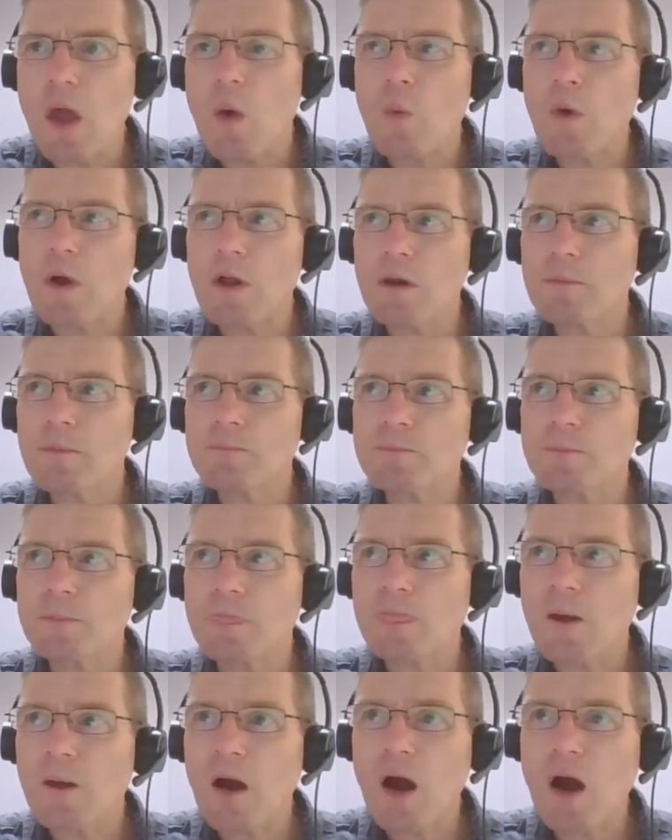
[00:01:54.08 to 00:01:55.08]
Well,
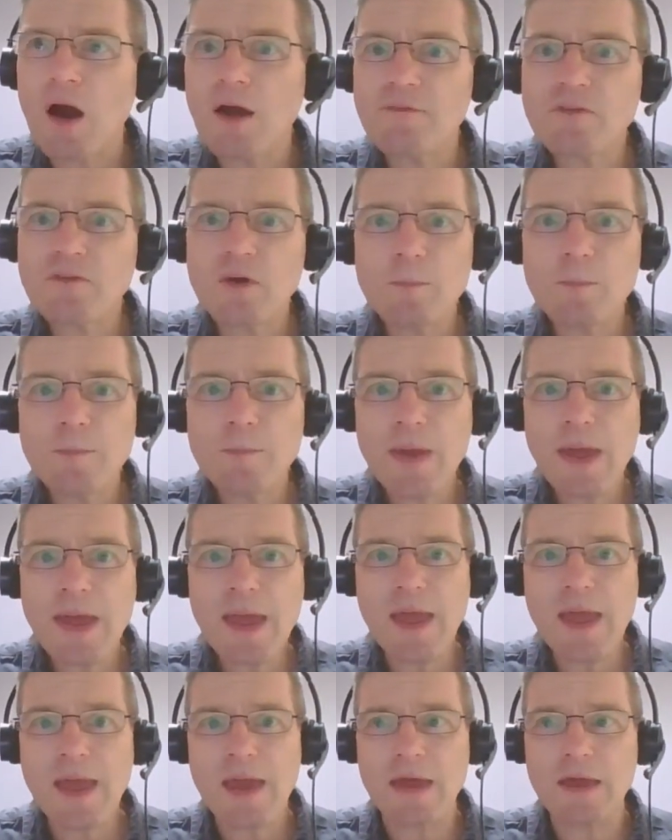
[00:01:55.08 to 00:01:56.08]
I've
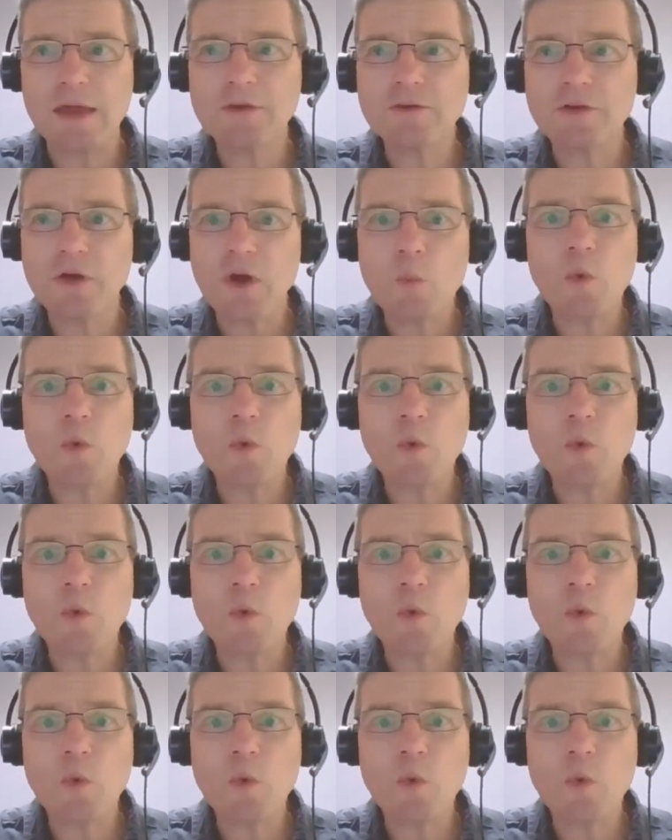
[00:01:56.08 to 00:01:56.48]
compared